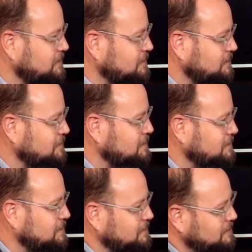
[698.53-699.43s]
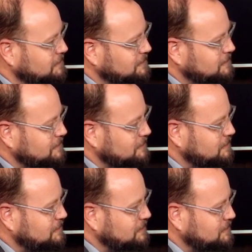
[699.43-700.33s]

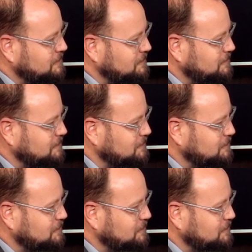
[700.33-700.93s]
No words are spoken by the person on screen.